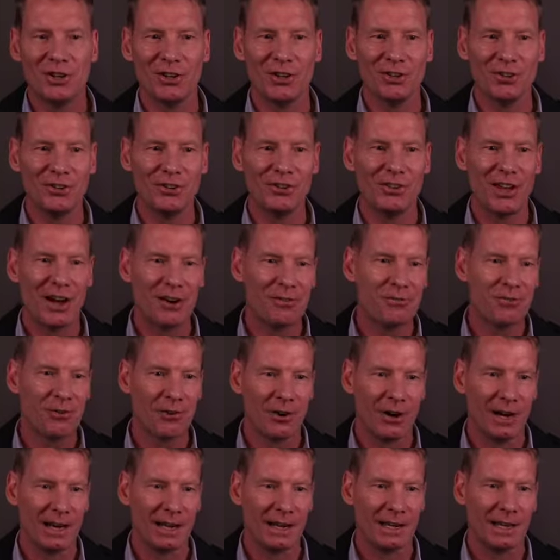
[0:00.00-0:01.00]
and
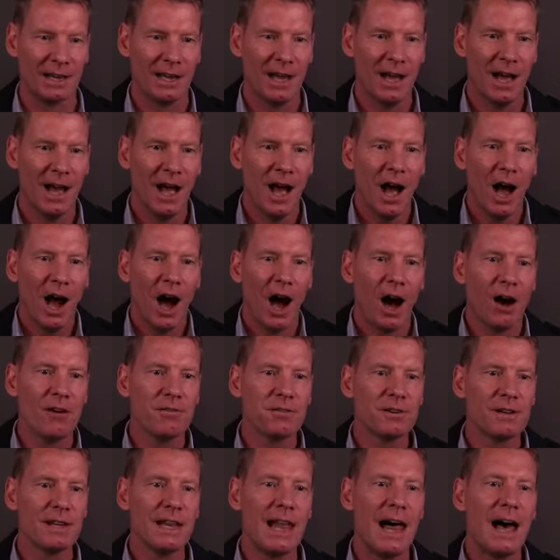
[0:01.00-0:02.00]
suffering,
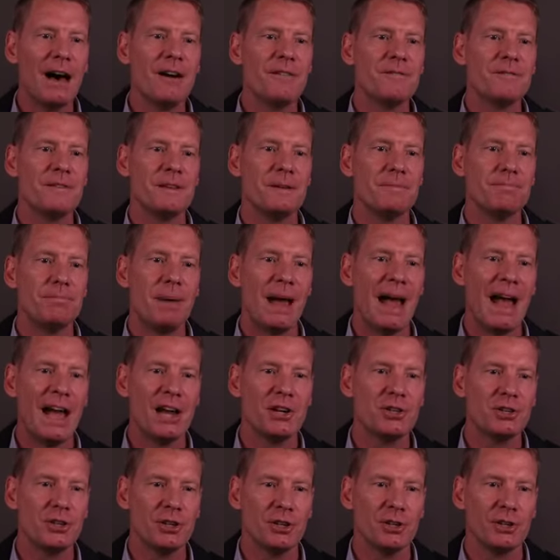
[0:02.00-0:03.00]
of love and
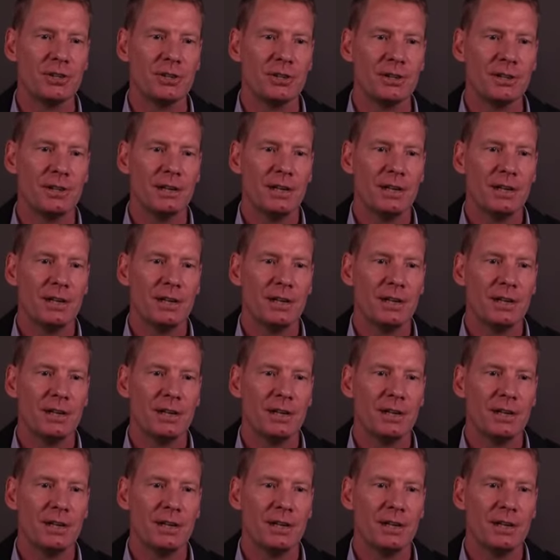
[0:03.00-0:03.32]
passion.